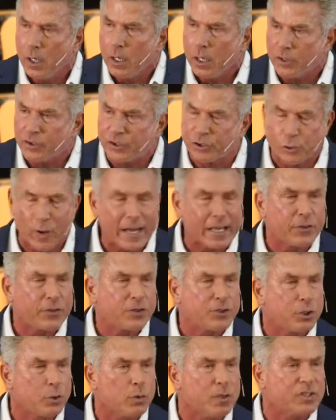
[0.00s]
a
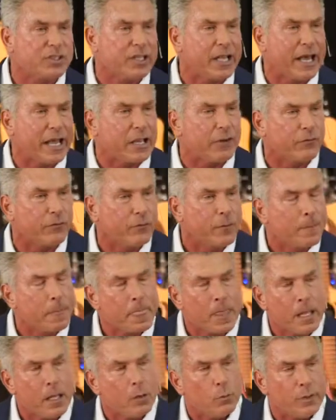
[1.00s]
strength to his life.
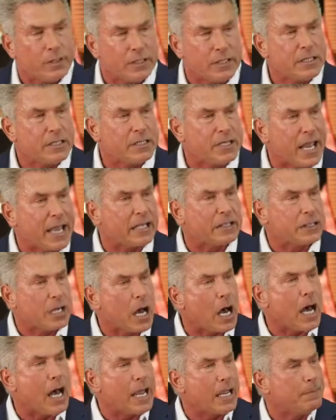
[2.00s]
We didn't take
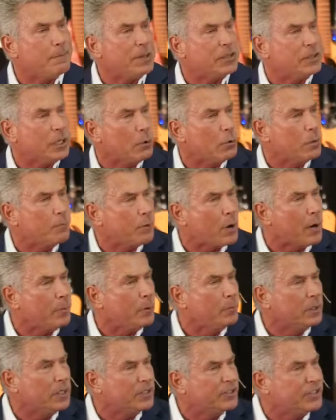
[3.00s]
time, but there were
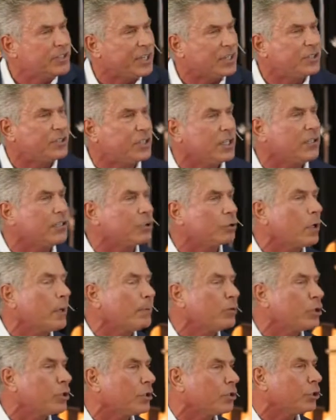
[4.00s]
probably 60
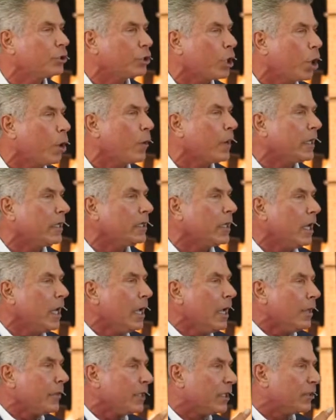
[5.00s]
scriptures showing
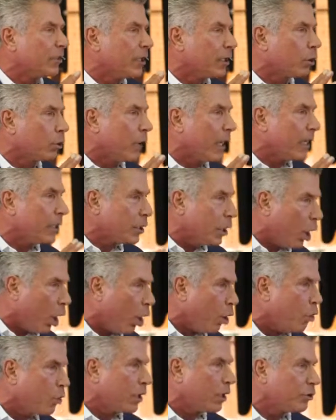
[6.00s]
that the great
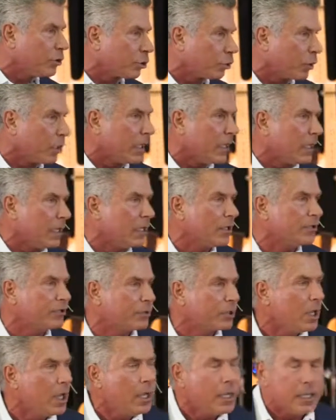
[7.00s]
oak tree
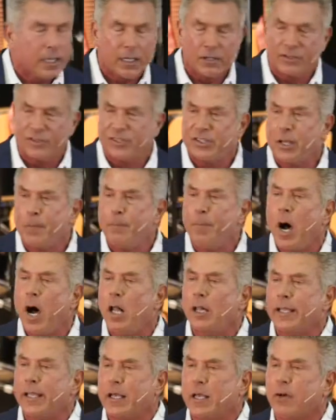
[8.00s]
is, is
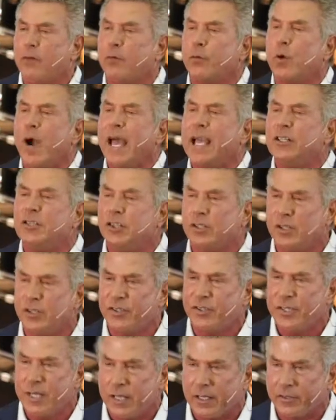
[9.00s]
symbolic of
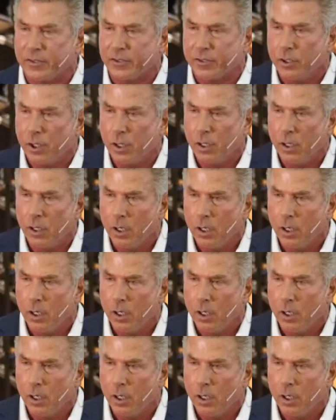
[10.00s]
righteousness.